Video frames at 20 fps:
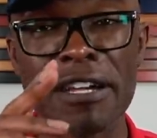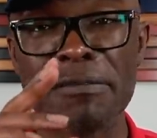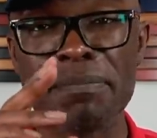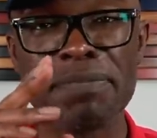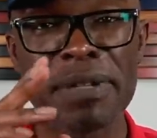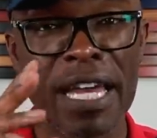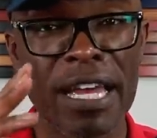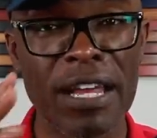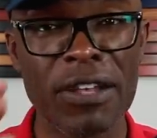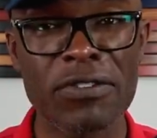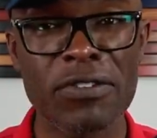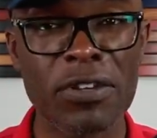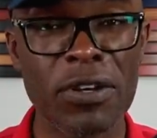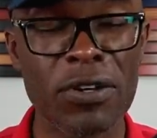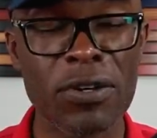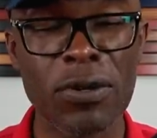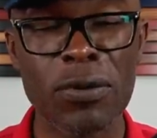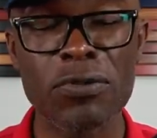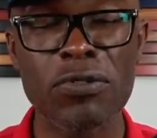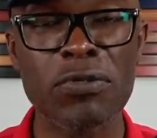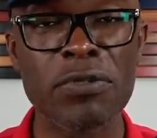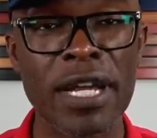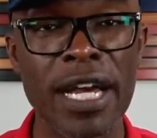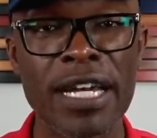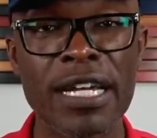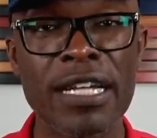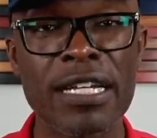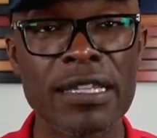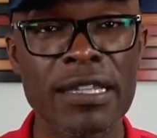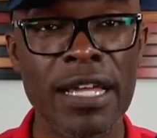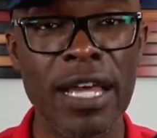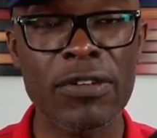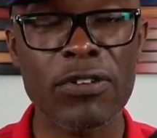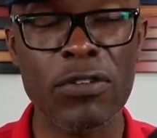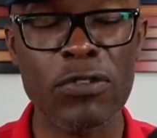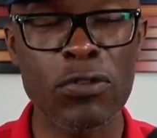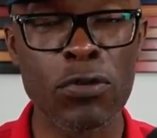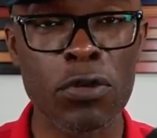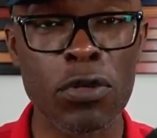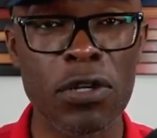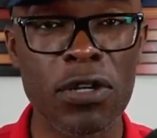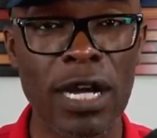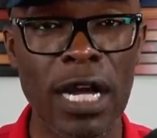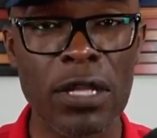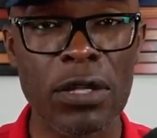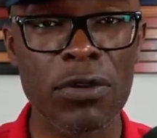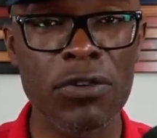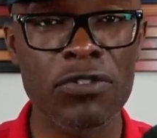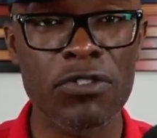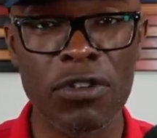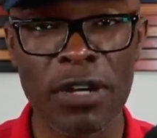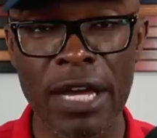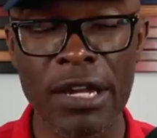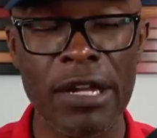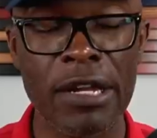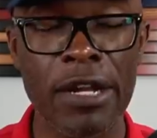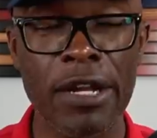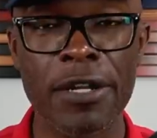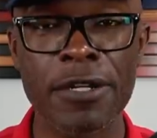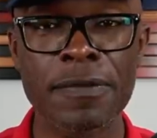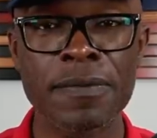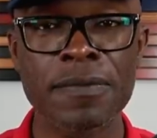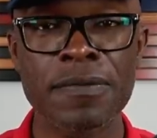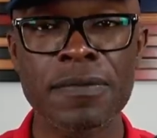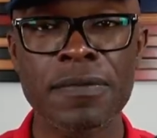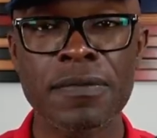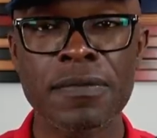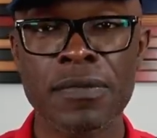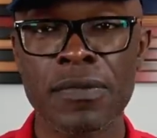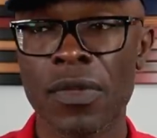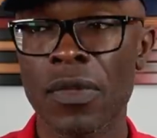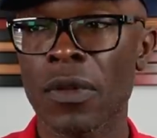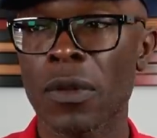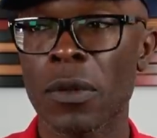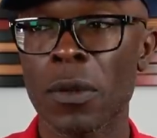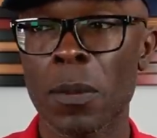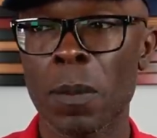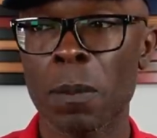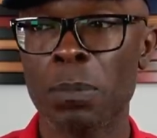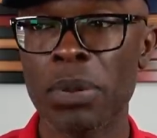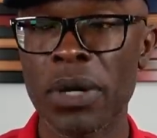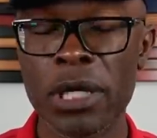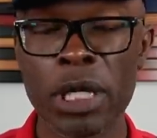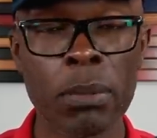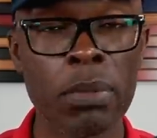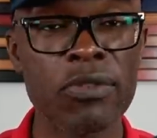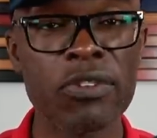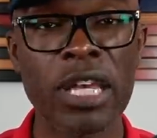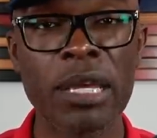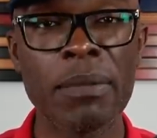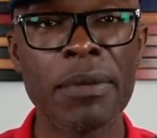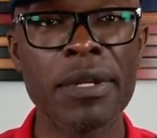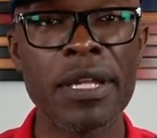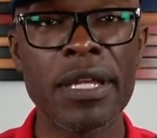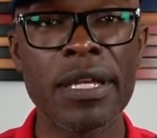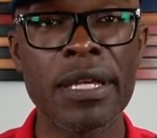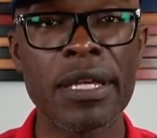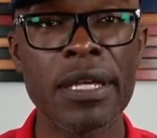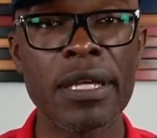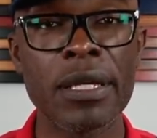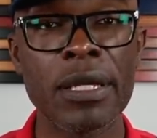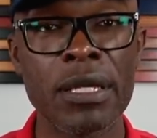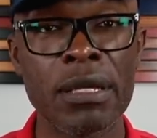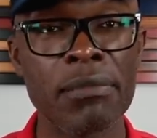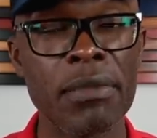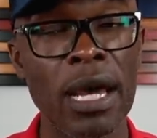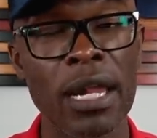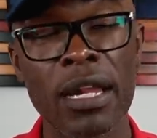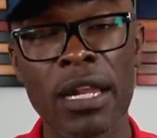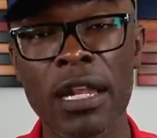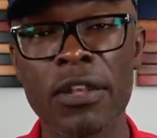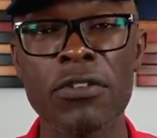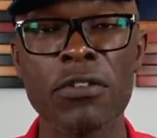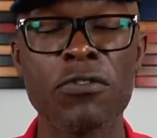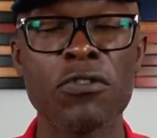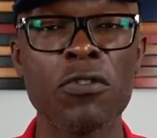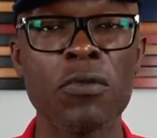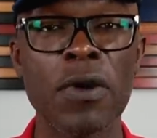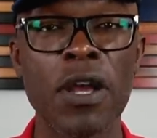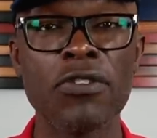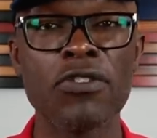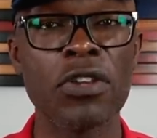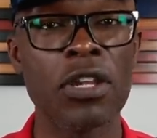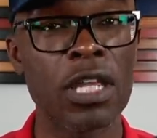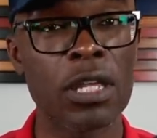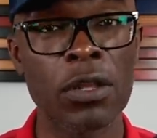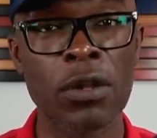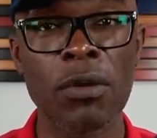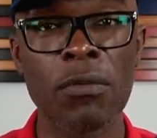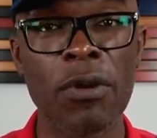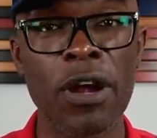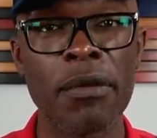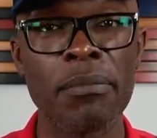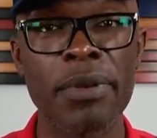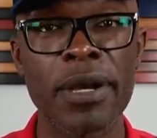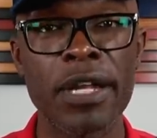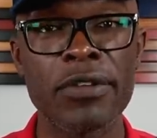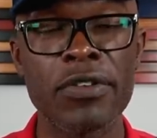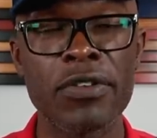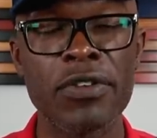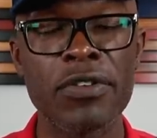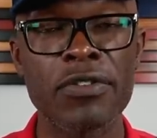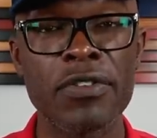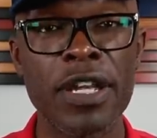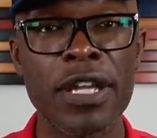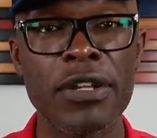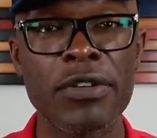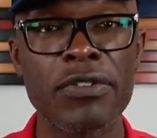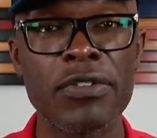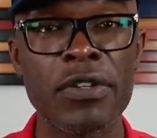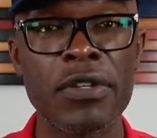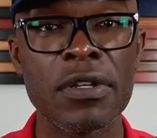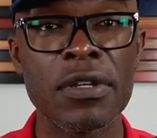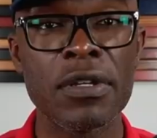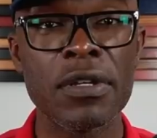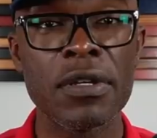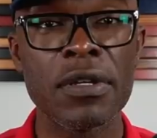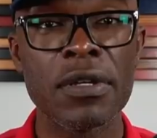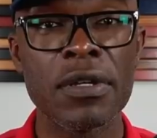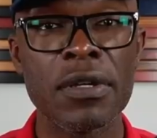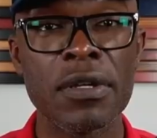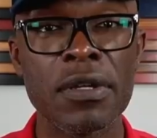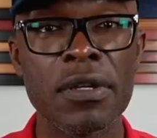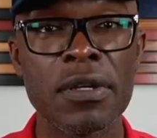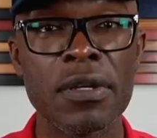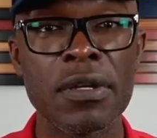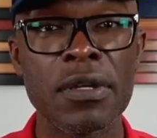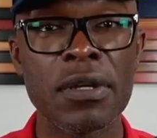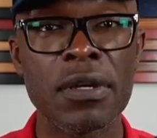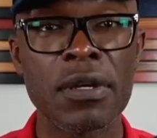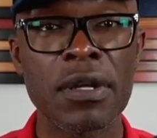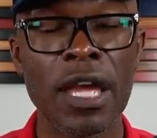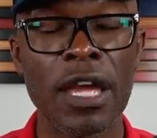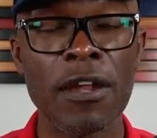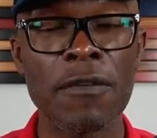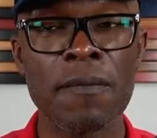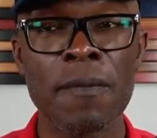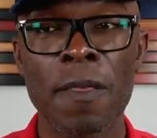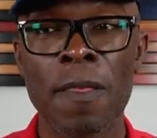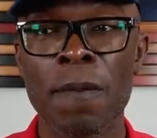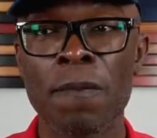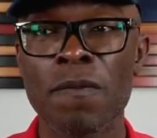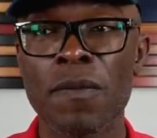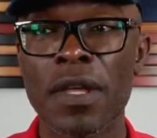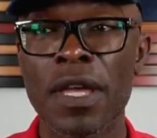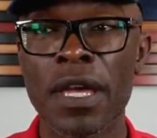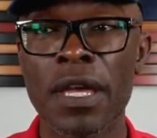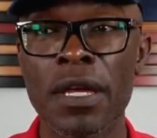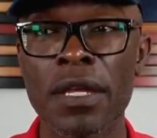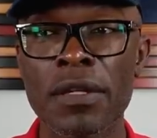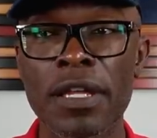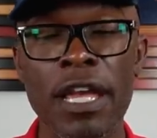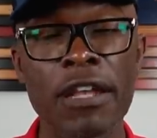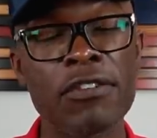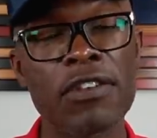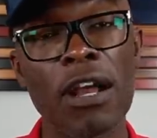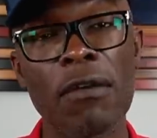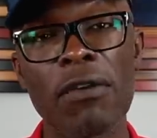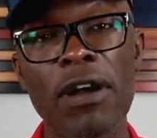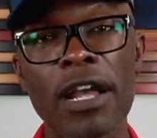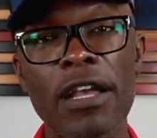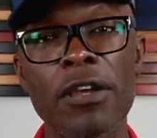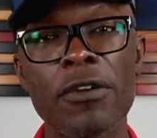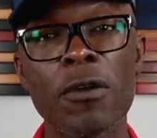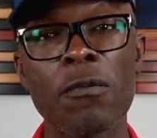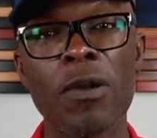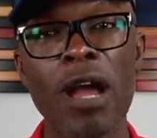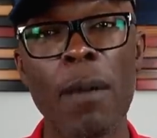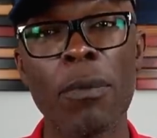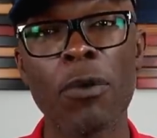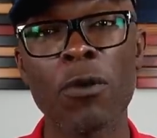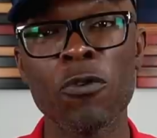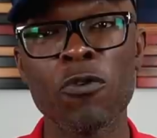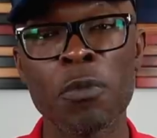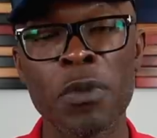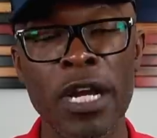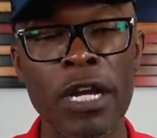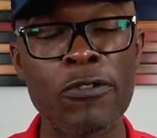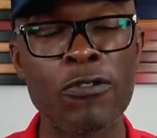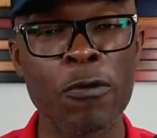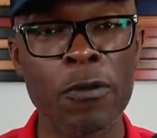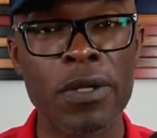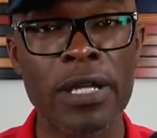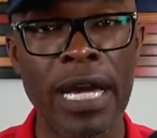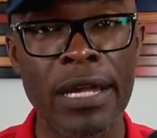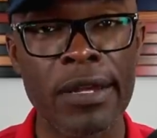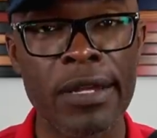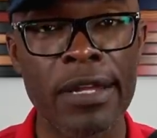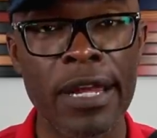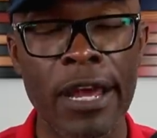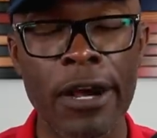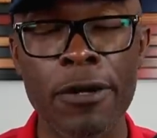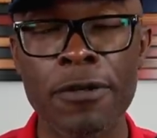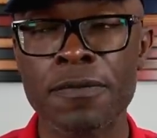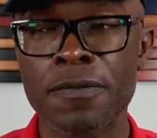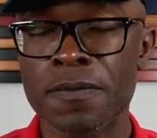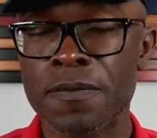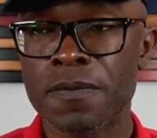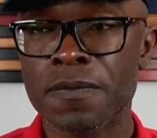pass gold. Do not collect $200. You're out of there. But he was able to get him out of that situation and get him right back to the States. Okay. And A$AP Rocky, the rapper who's married to Rihanna now,